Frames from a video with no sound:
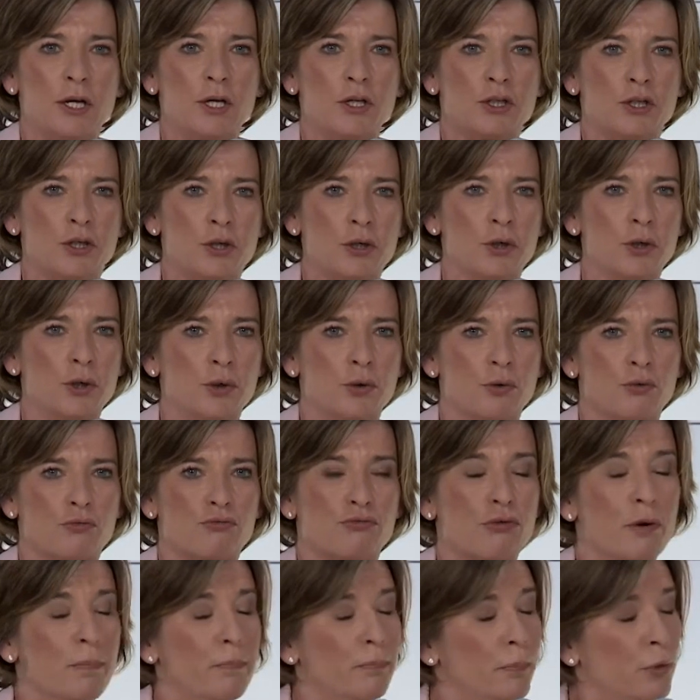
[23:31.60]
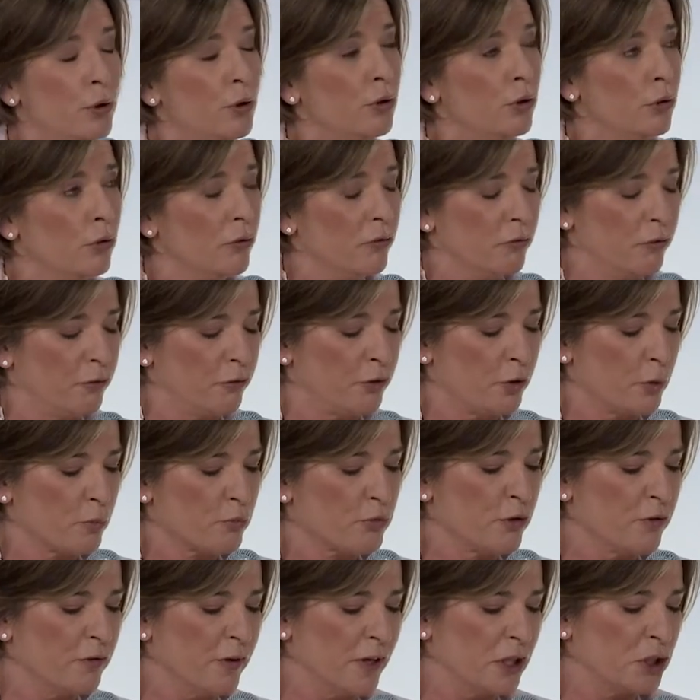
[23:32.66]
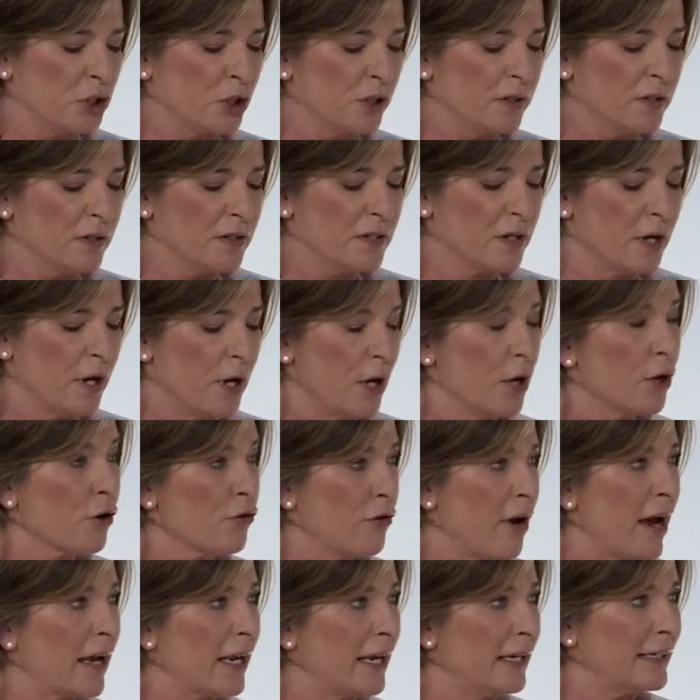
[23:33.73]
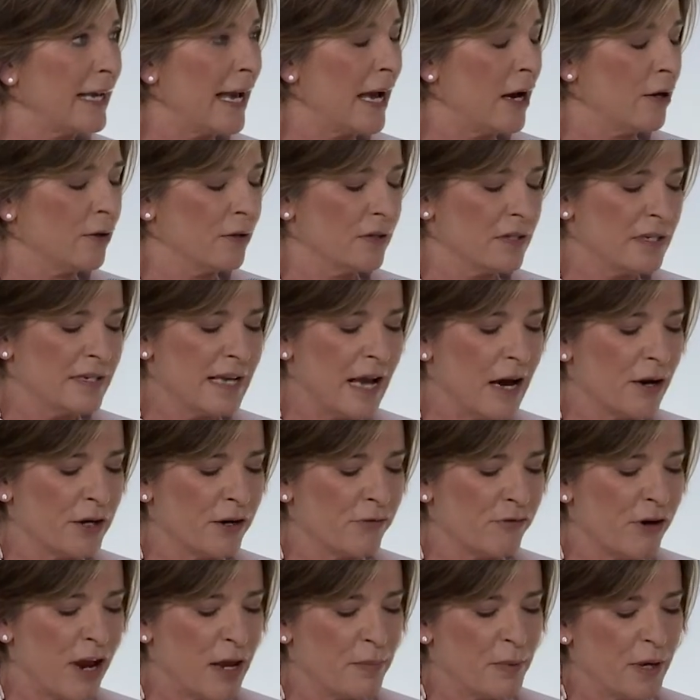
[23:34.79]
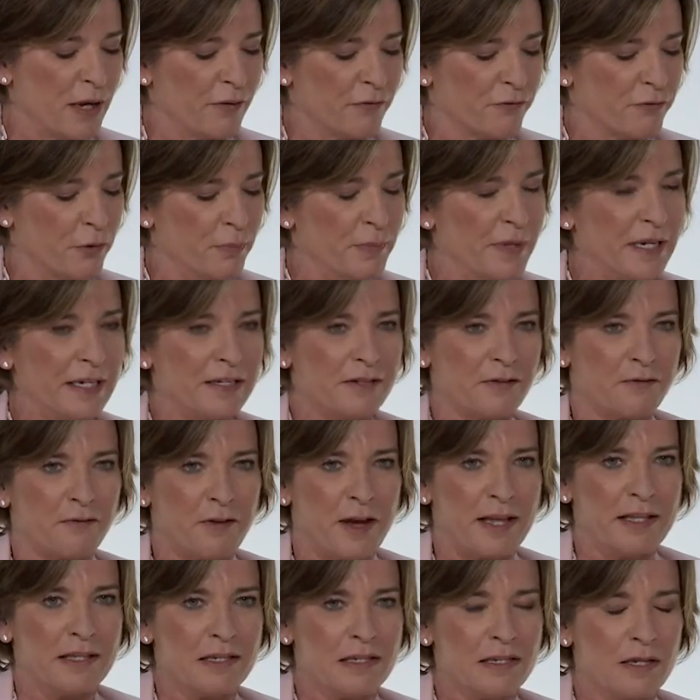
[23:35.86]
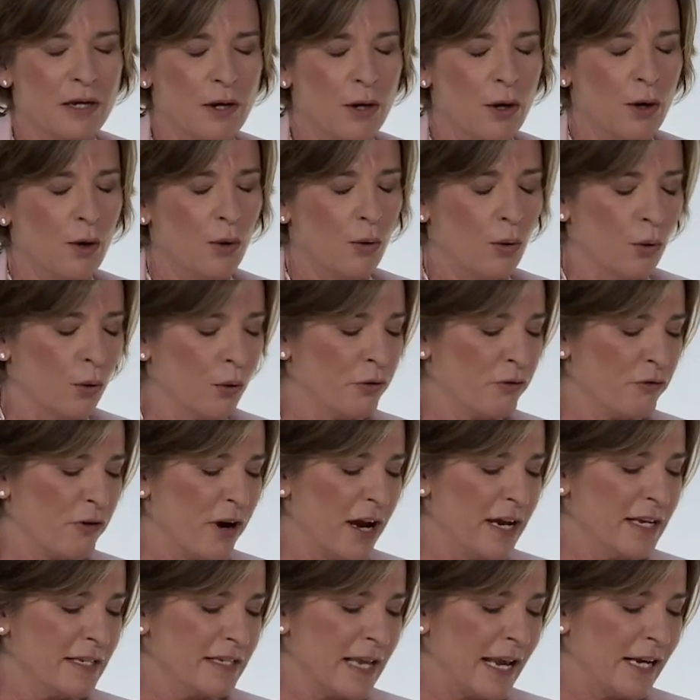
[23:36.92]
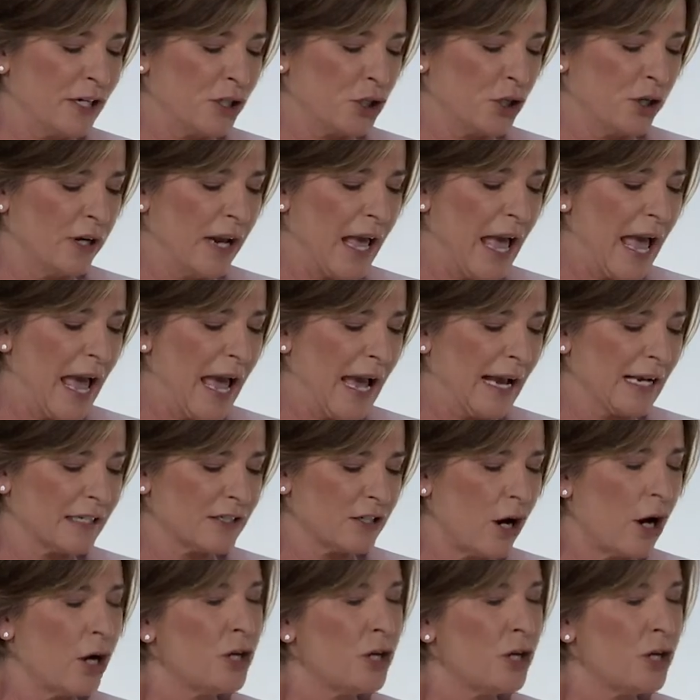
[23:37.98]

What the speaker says: to remove provisions cracking down on Saudi Arabia from the Defense Authorization Act. Are